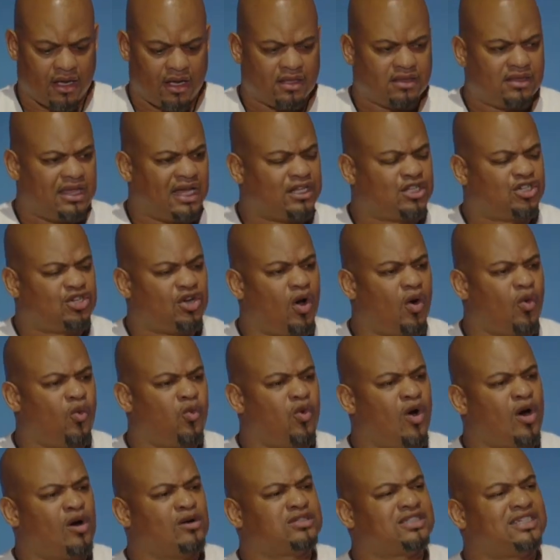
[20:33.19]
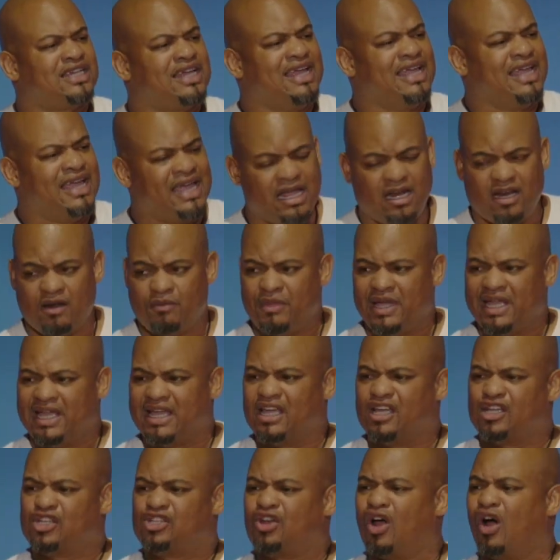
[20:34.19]
that your worst enemy
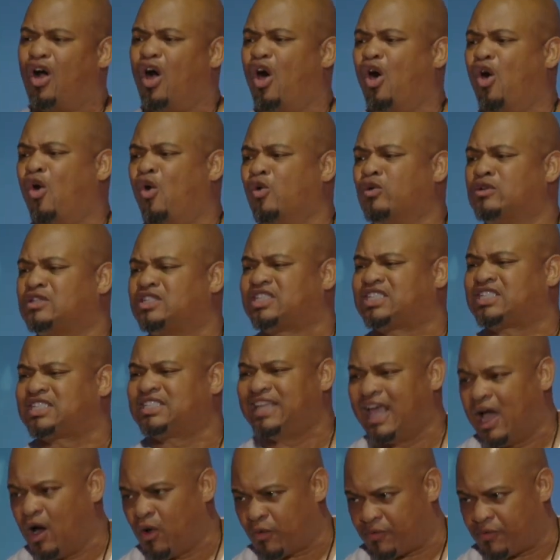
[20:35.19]
is your old self.